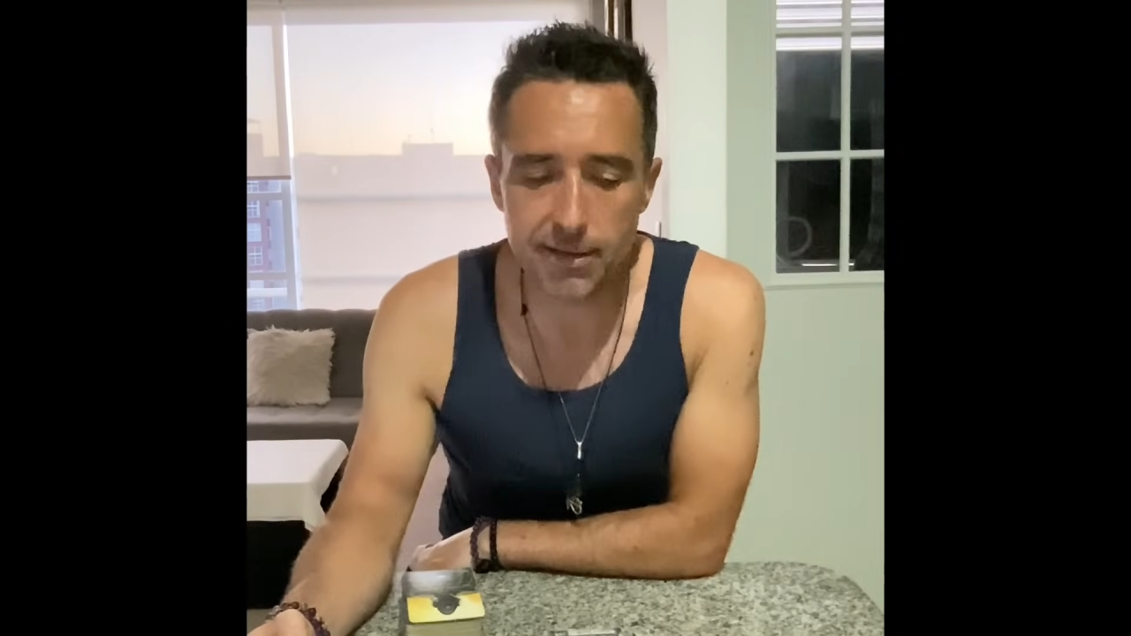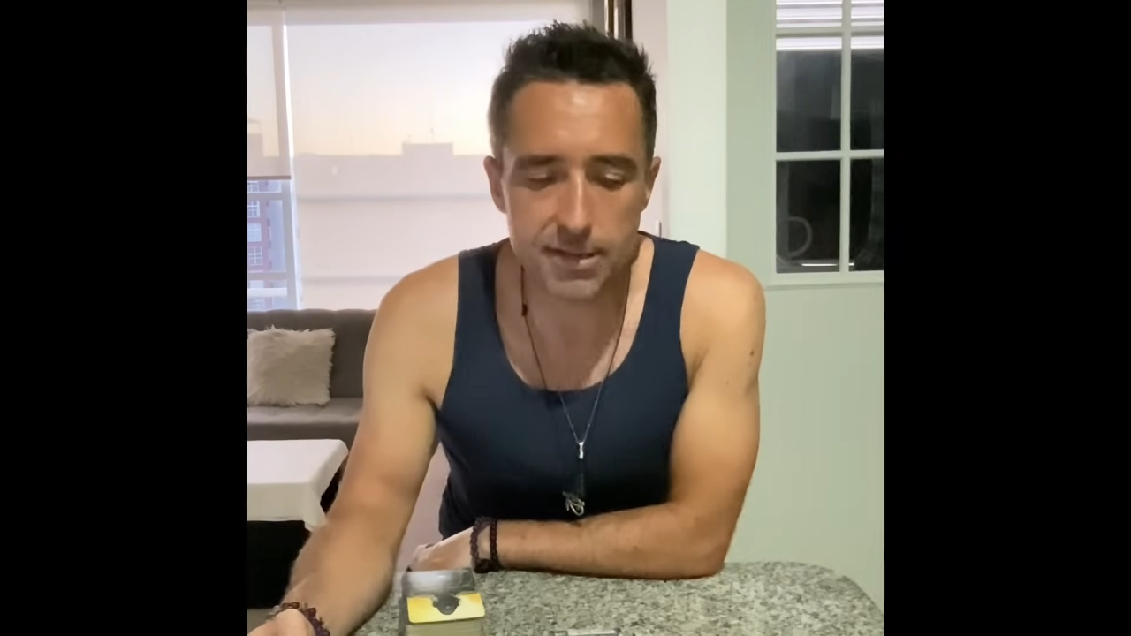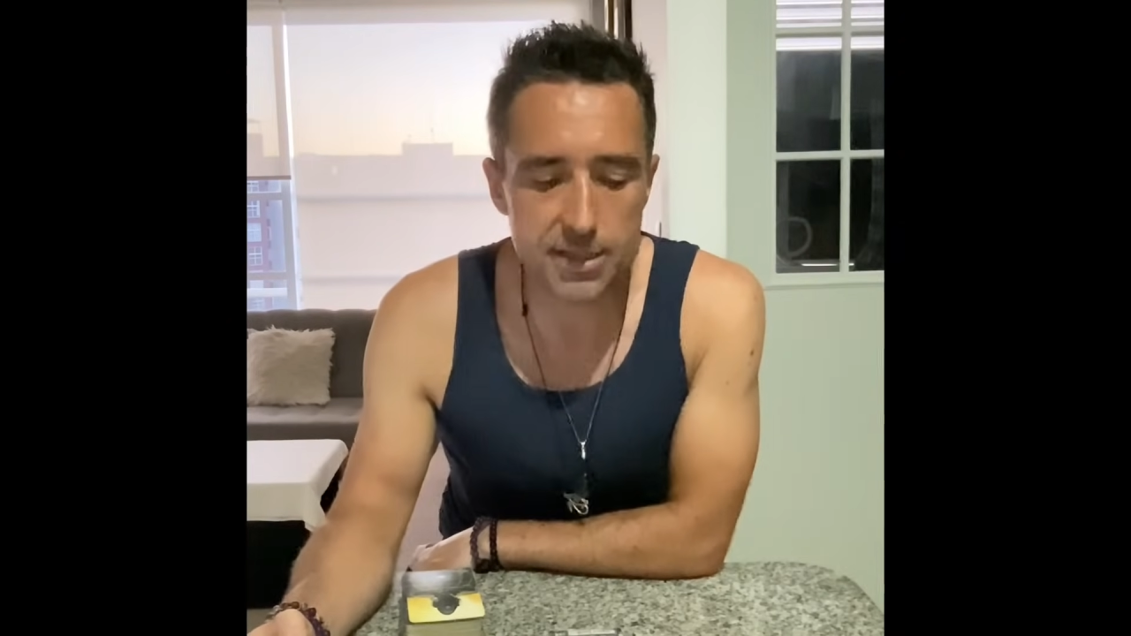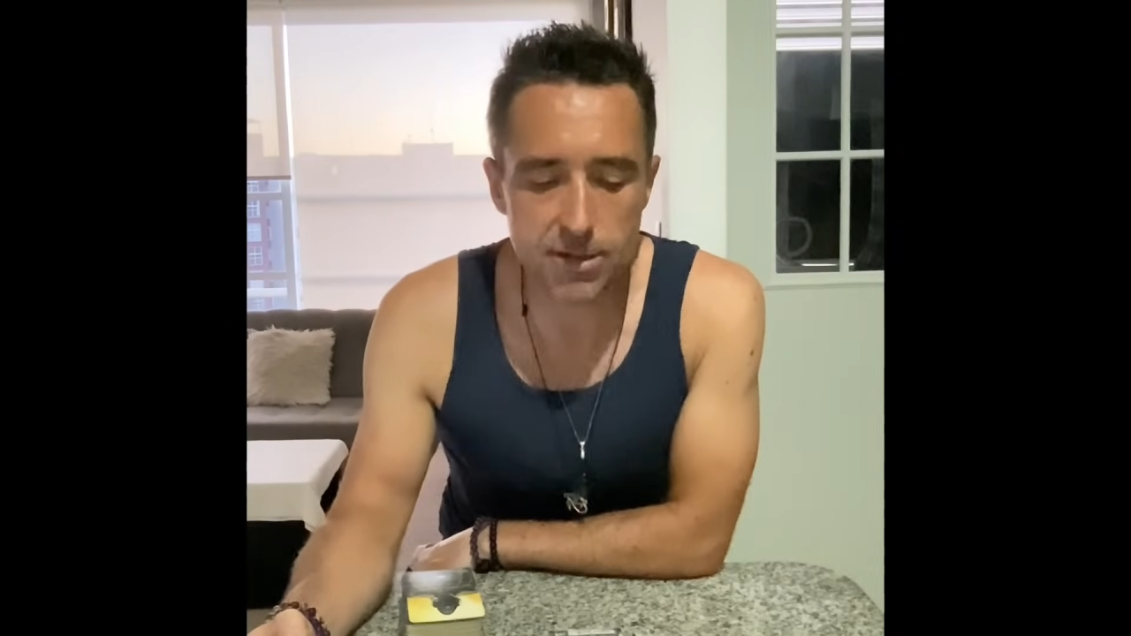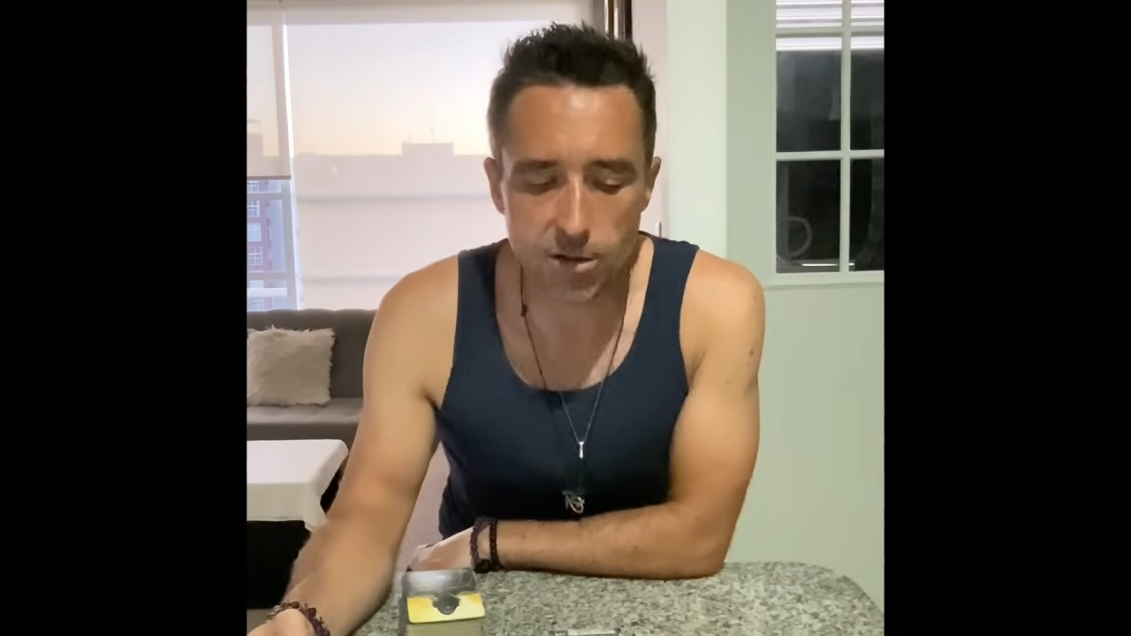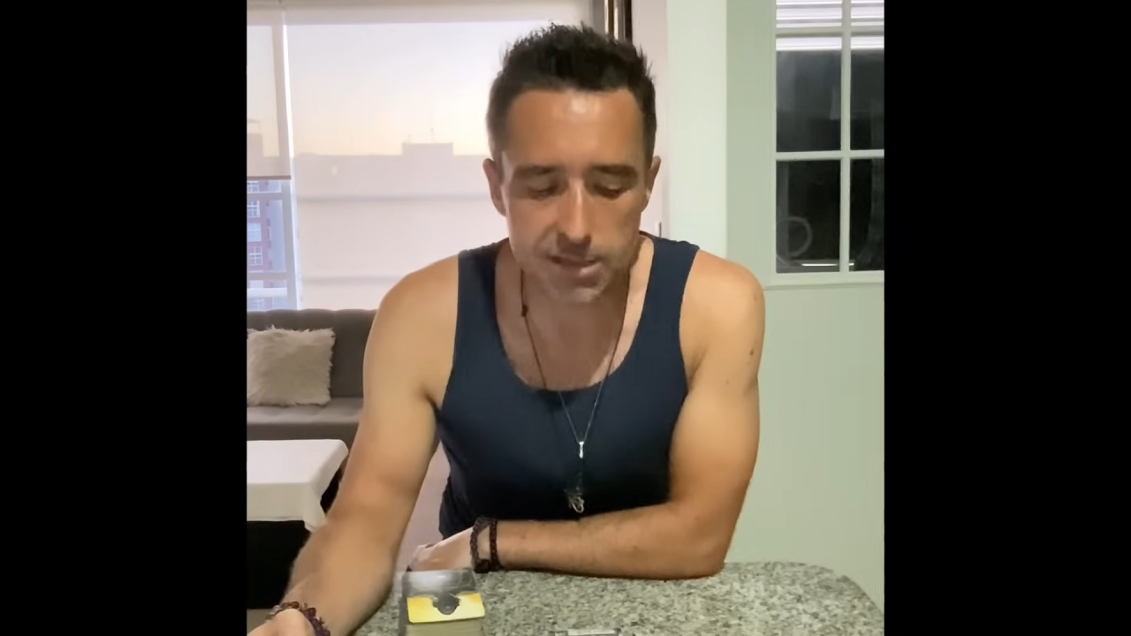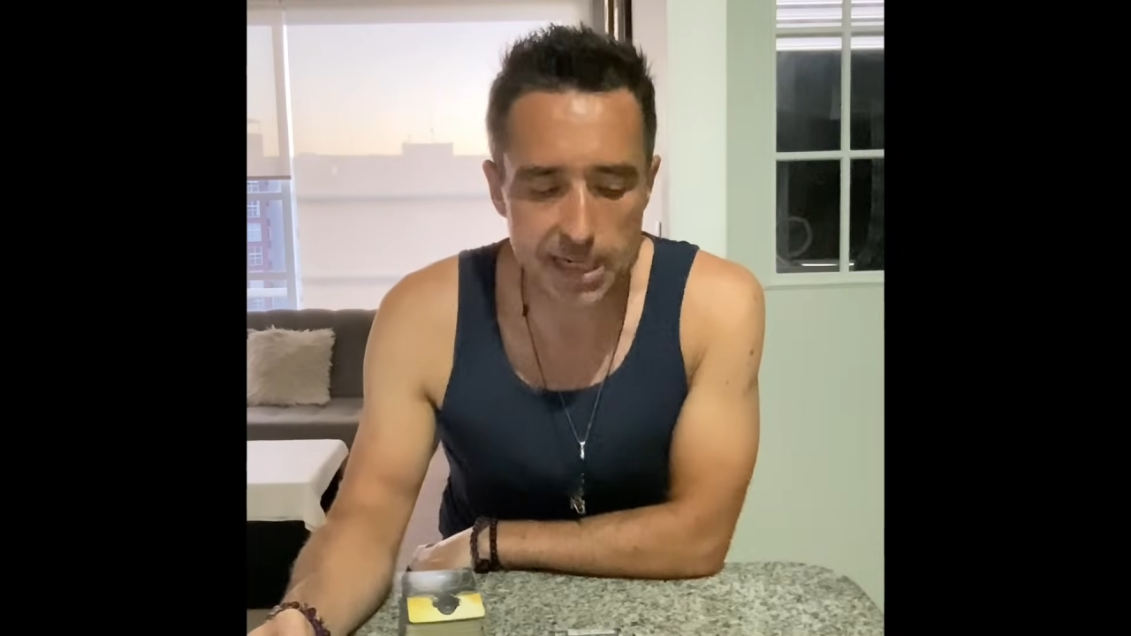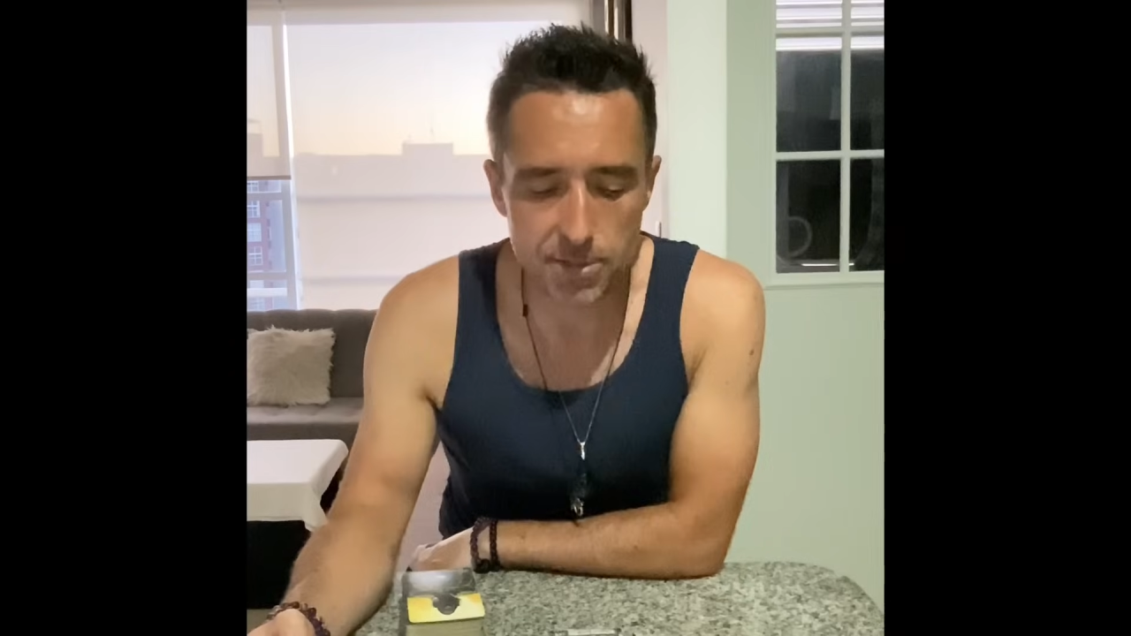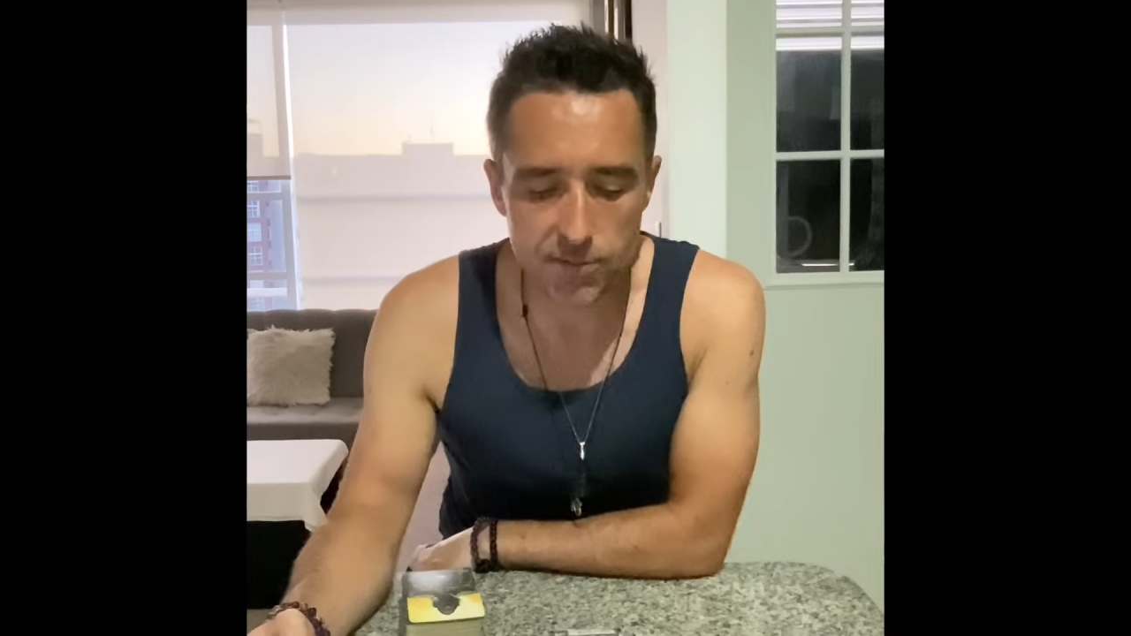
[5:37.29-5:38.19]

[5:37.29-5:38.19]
This is all types